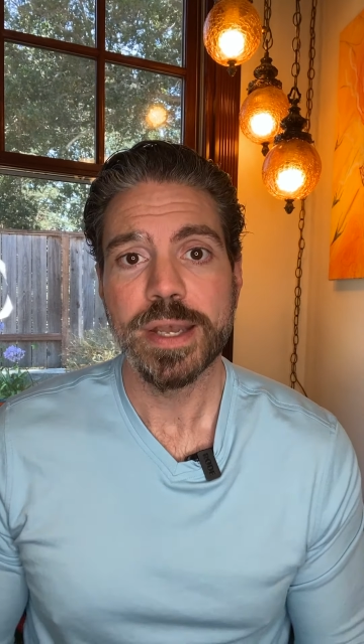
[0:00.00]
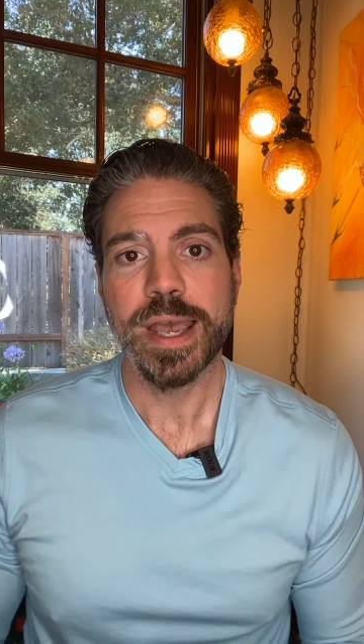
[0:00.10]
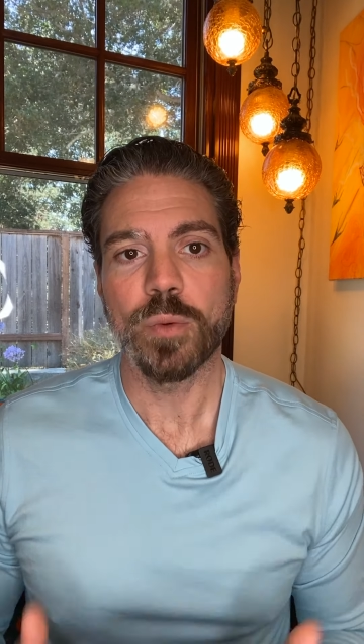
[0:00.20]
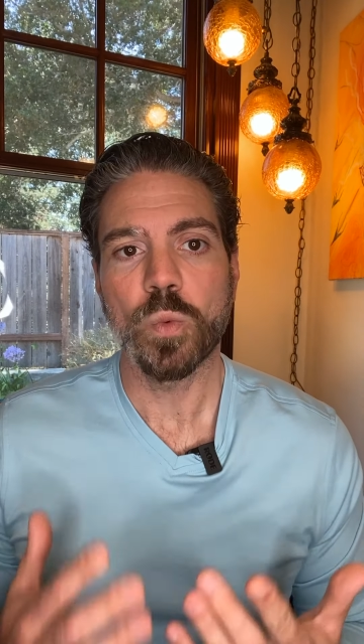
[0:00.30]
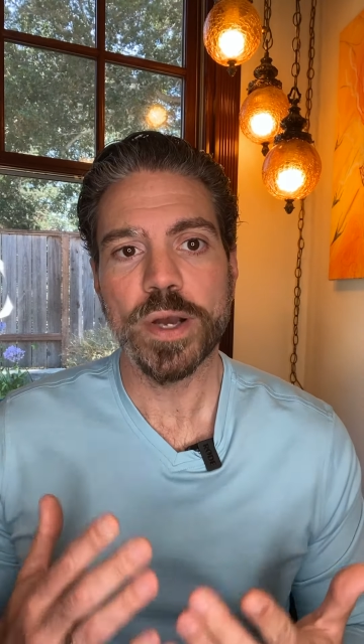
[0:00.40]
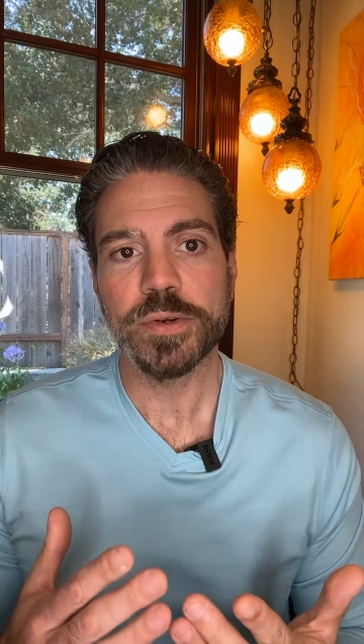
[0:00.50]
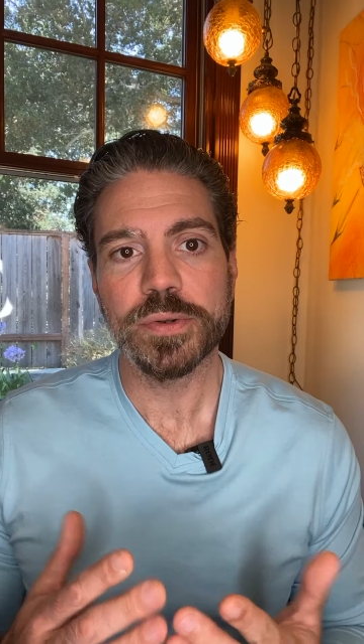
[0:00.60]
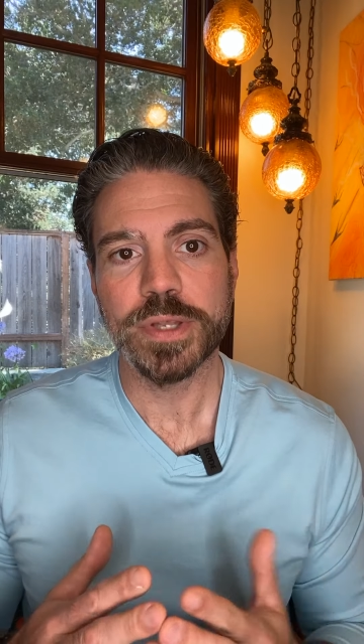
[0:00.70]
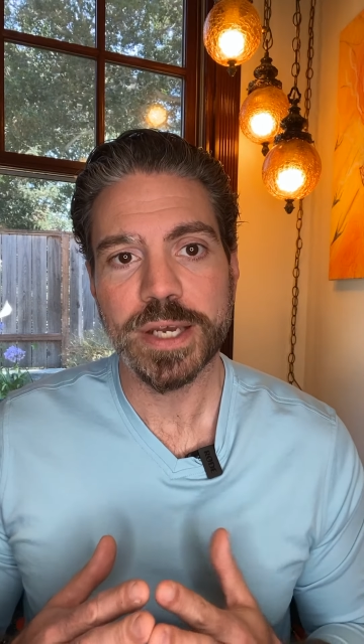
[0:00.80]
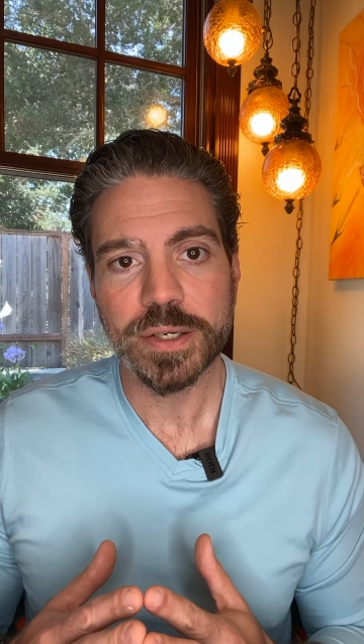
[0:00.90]
and whether
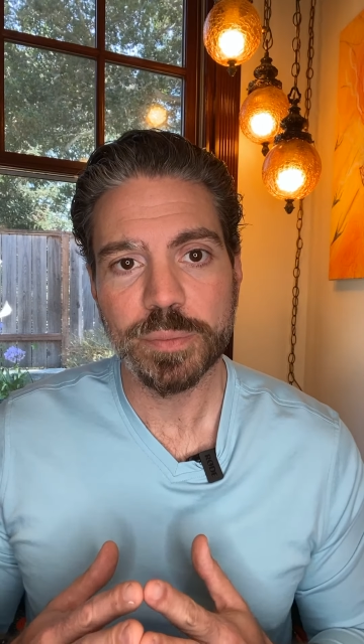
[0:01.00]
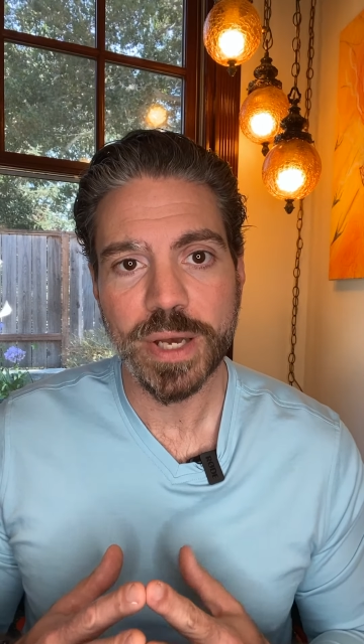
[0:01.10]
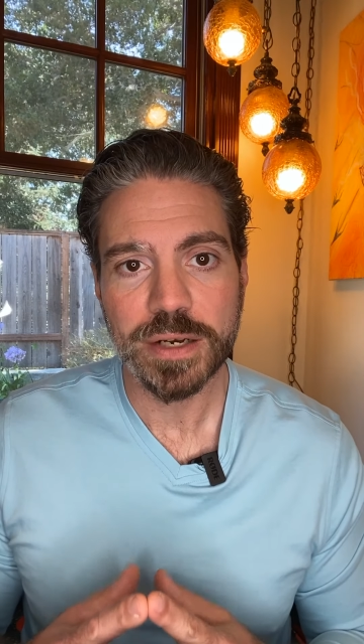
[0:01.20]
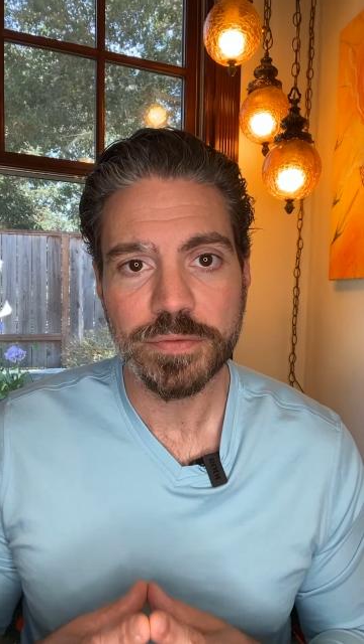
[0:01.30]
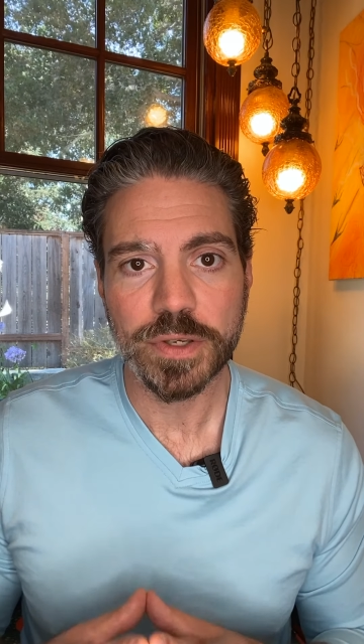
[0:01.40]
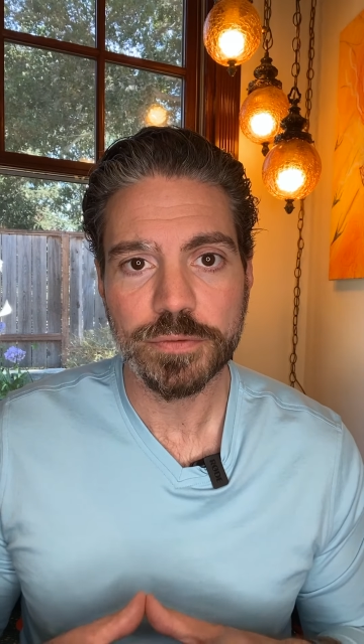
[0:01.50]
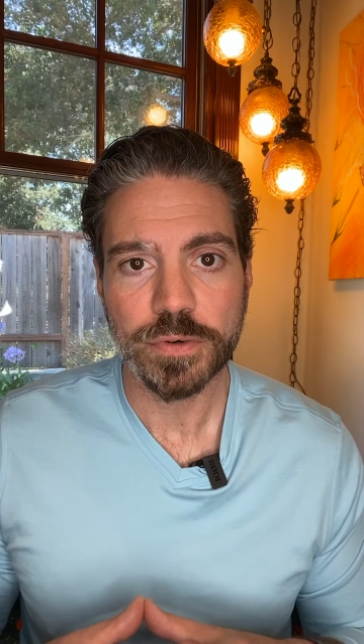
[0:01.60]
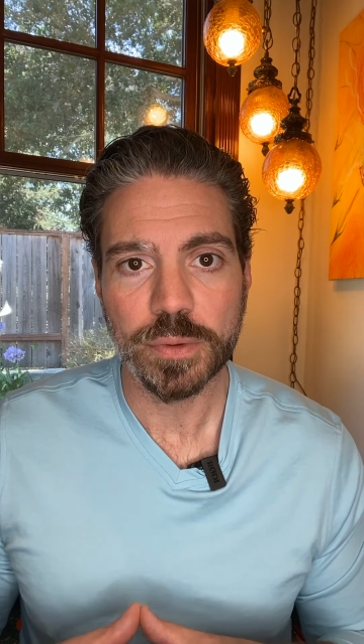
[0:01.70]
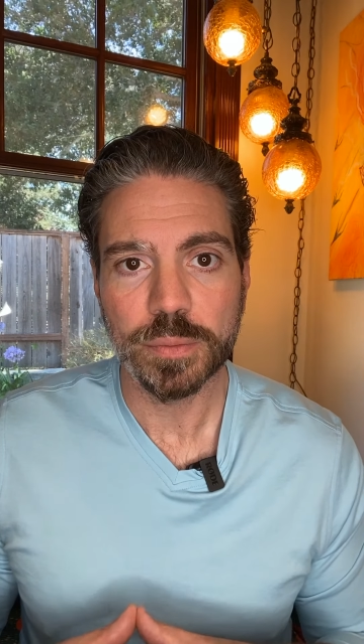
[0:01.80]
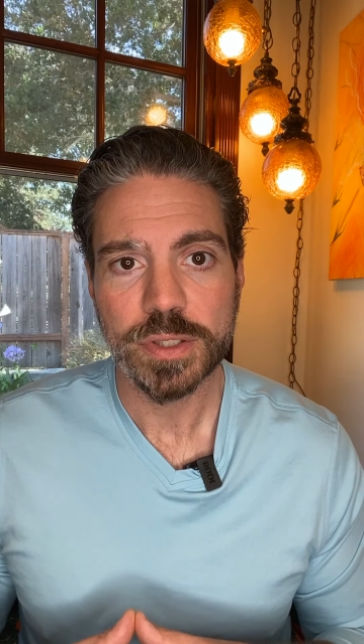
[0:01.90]
they could benefit
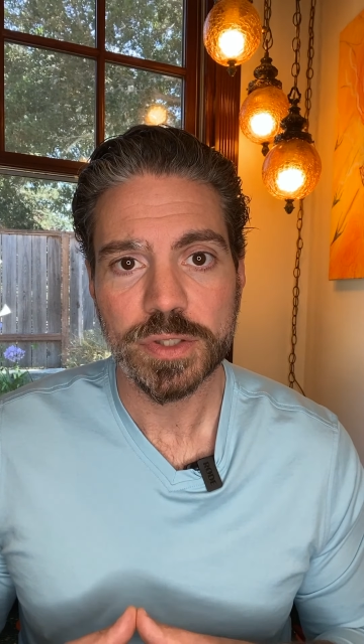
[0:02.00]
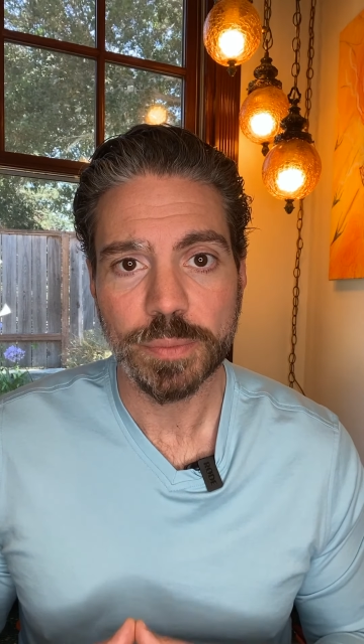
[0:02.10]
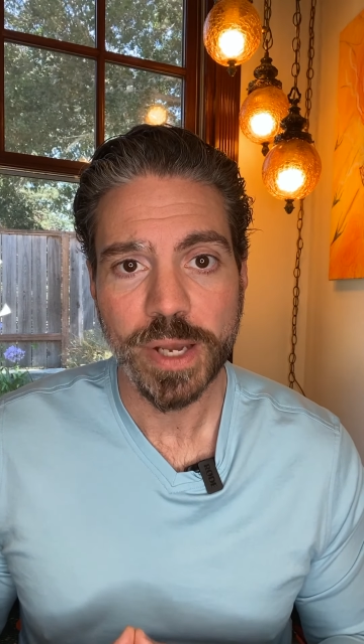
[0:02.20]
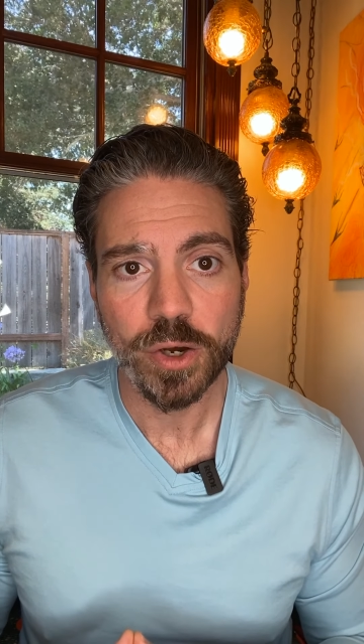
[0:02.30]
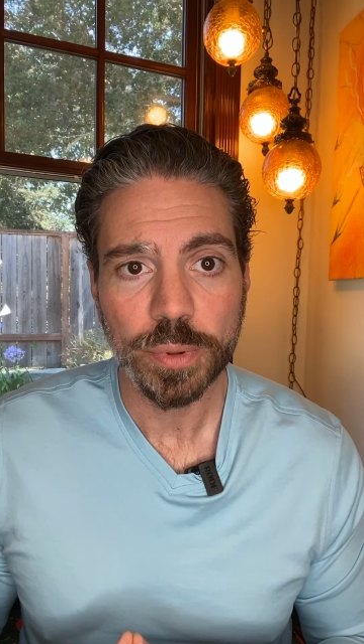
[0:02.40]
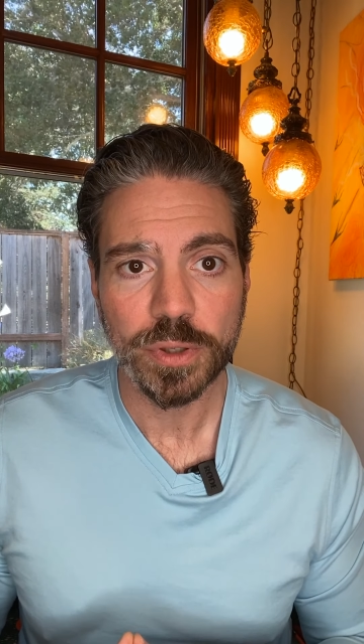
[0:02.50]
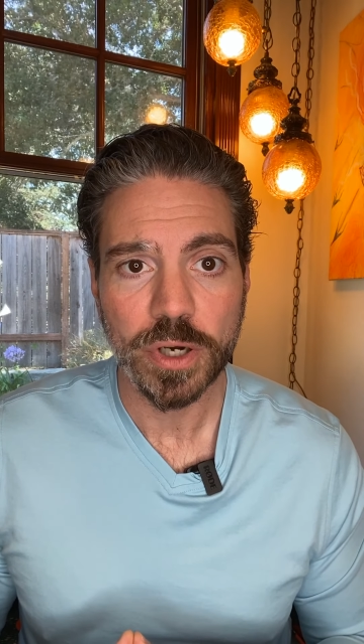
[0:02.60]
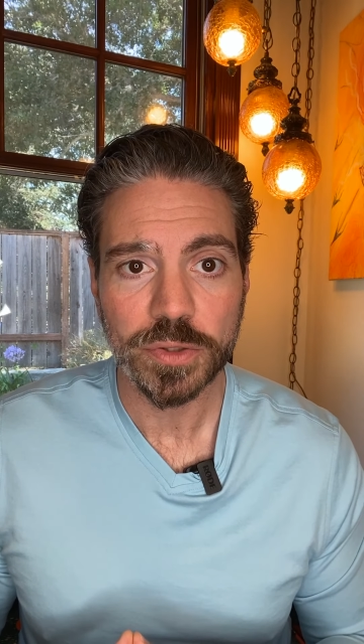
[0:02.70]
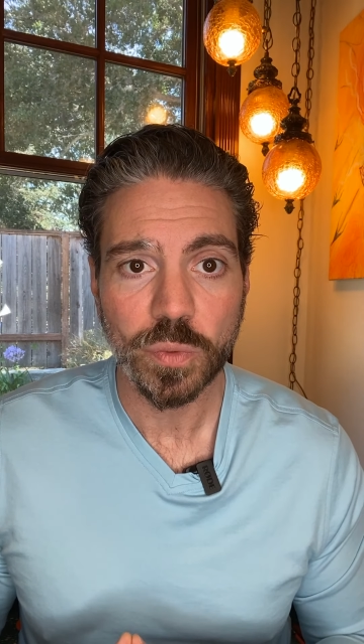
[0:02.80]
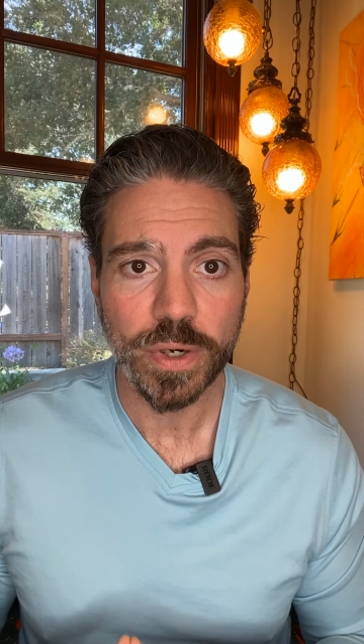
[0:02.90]
from some help
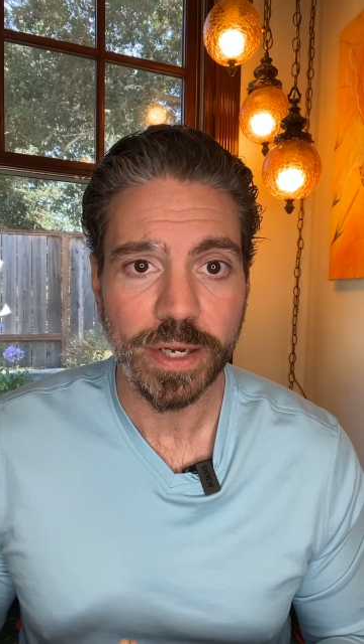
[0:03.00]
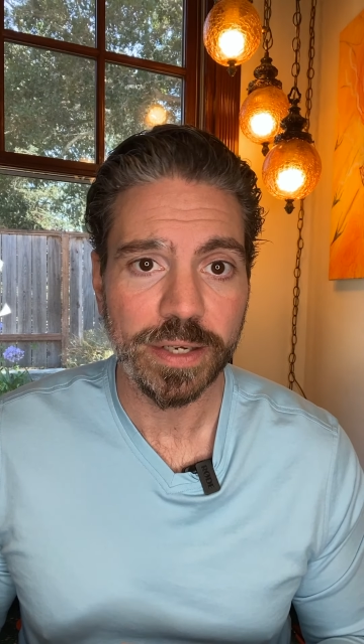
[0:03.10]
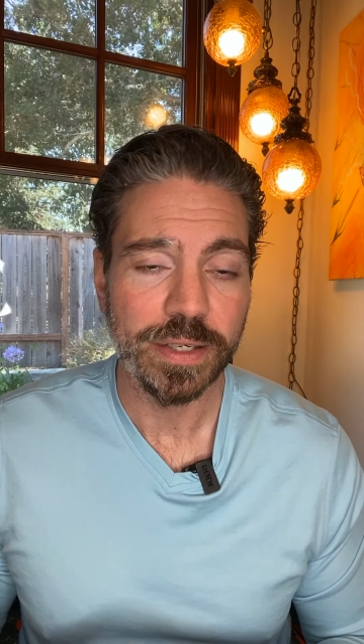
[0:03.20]
along the way.